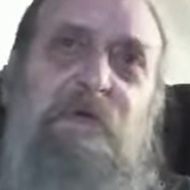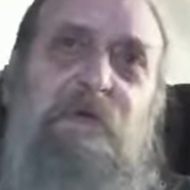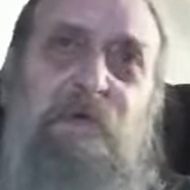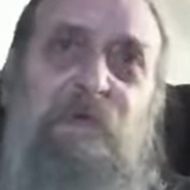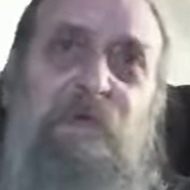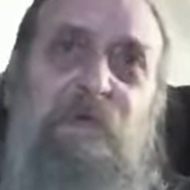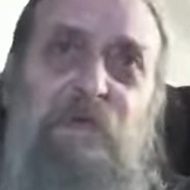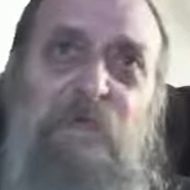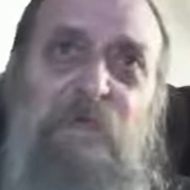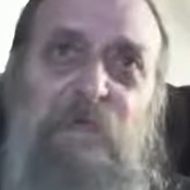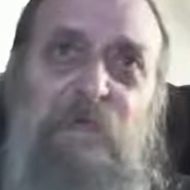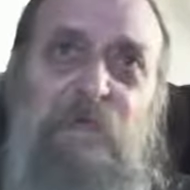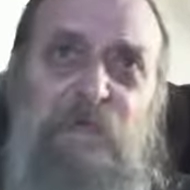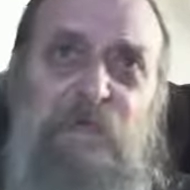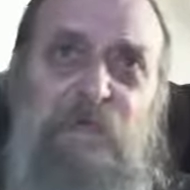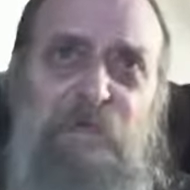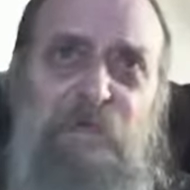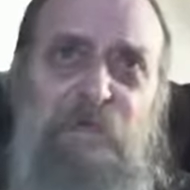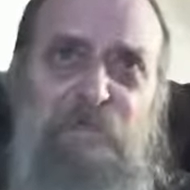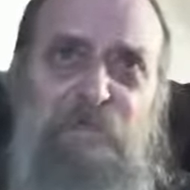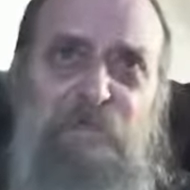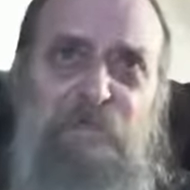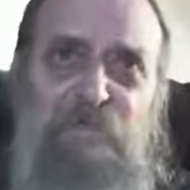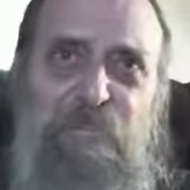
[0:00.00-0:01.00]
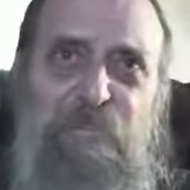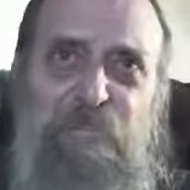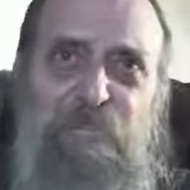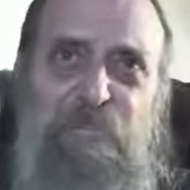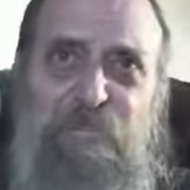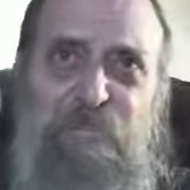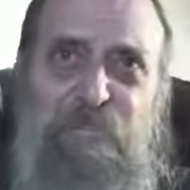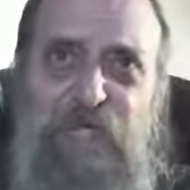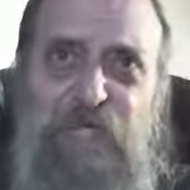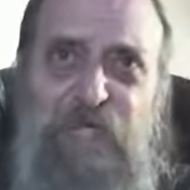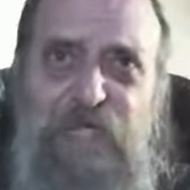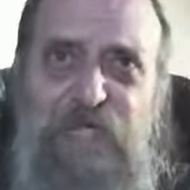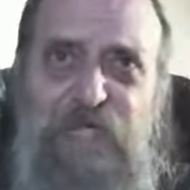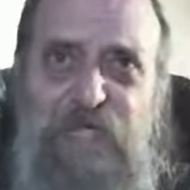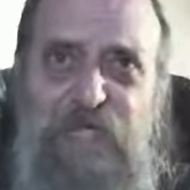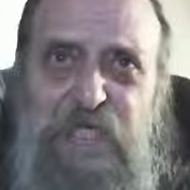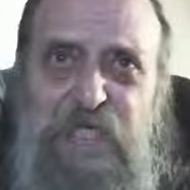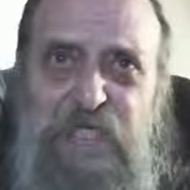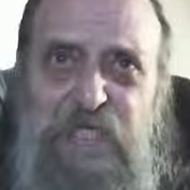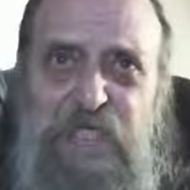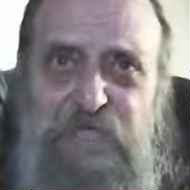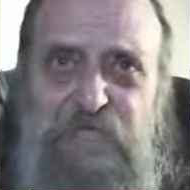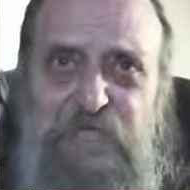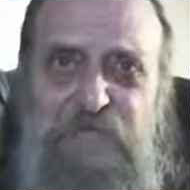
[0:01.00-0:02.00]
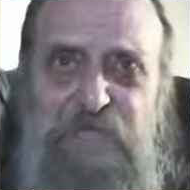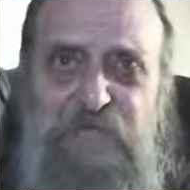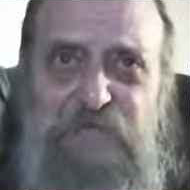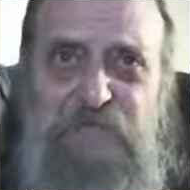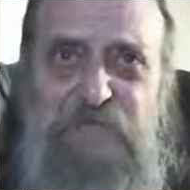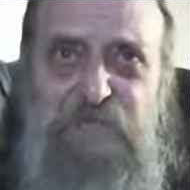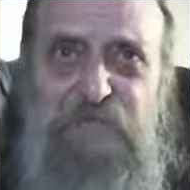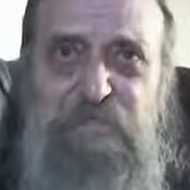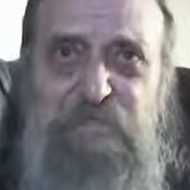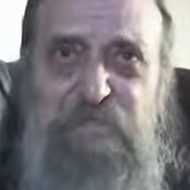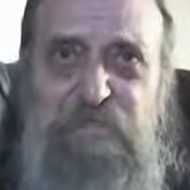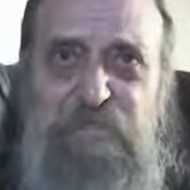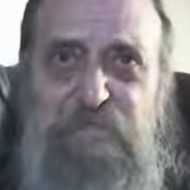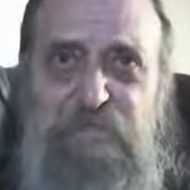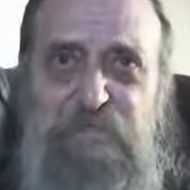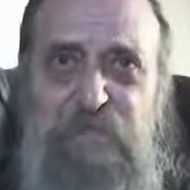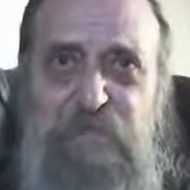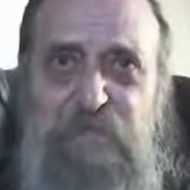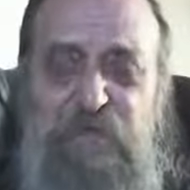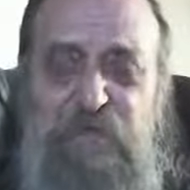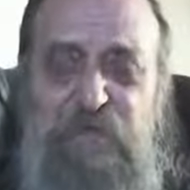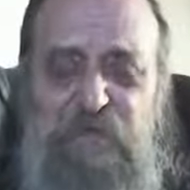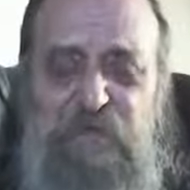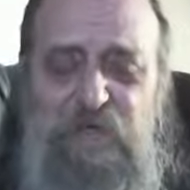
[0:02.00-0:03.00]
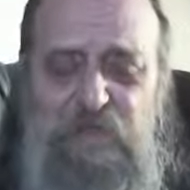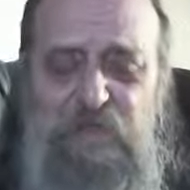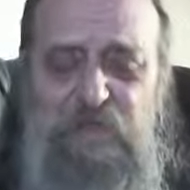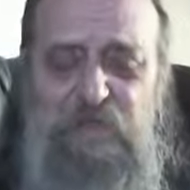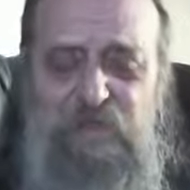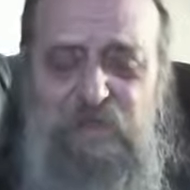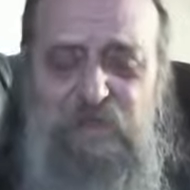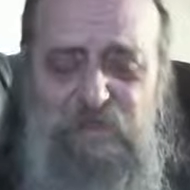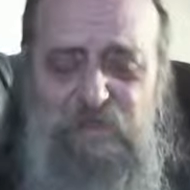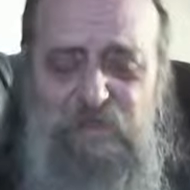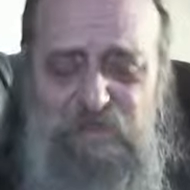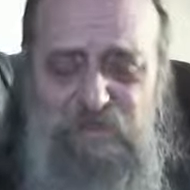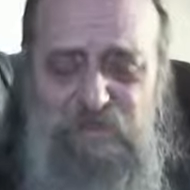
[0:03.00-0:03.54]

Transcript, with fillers: one of the biggest um,